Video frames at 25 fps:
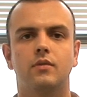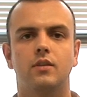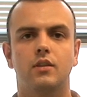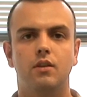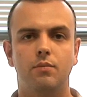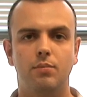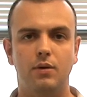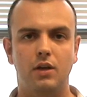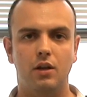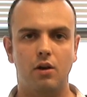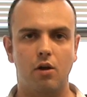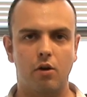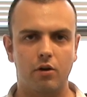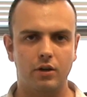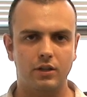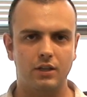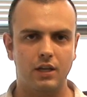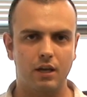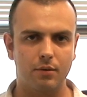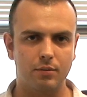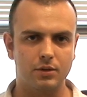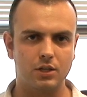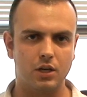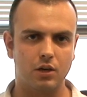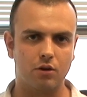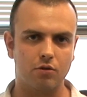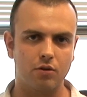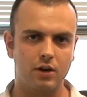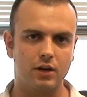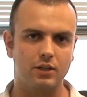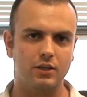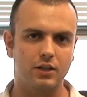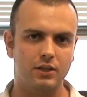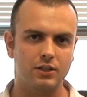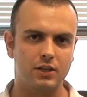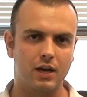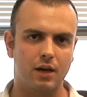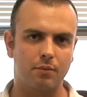The periodic table is a
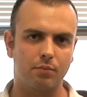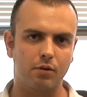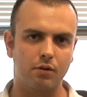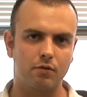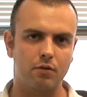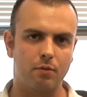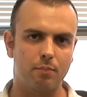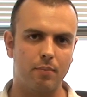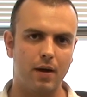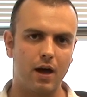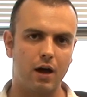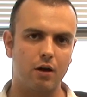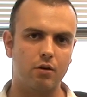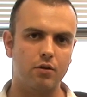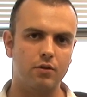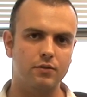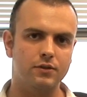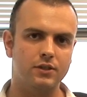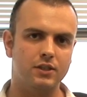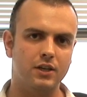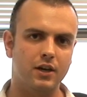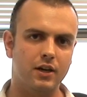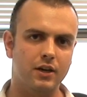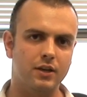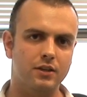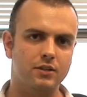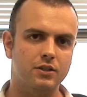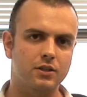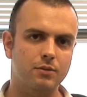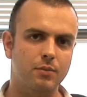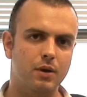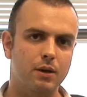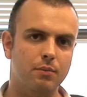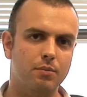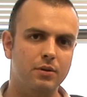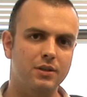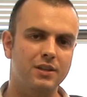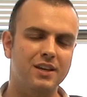great example of the power of science to
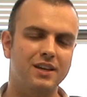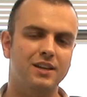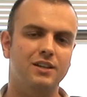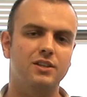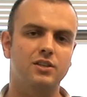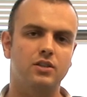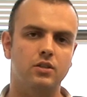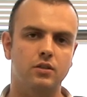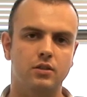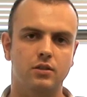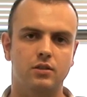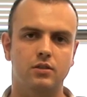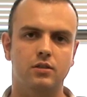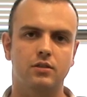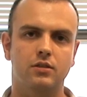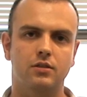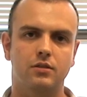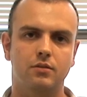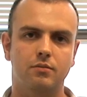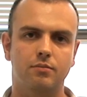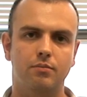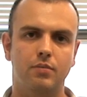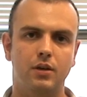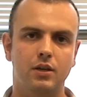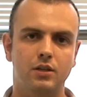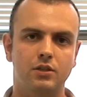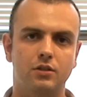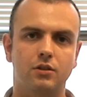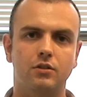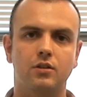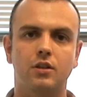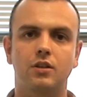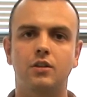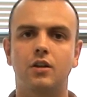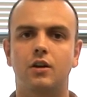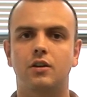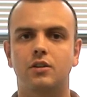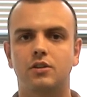make predictions based on
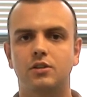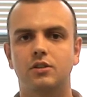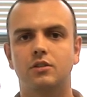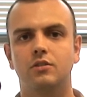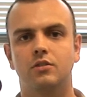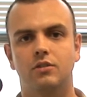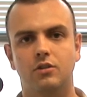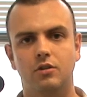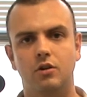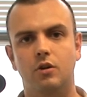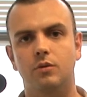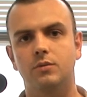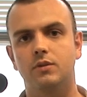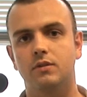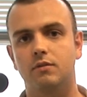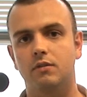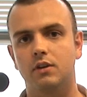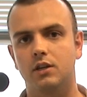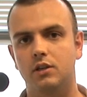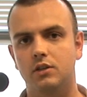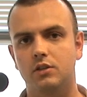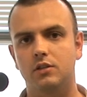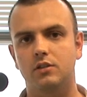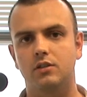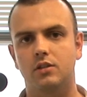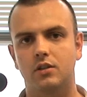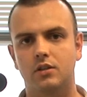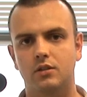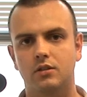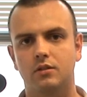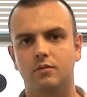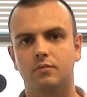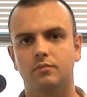deductions and observations.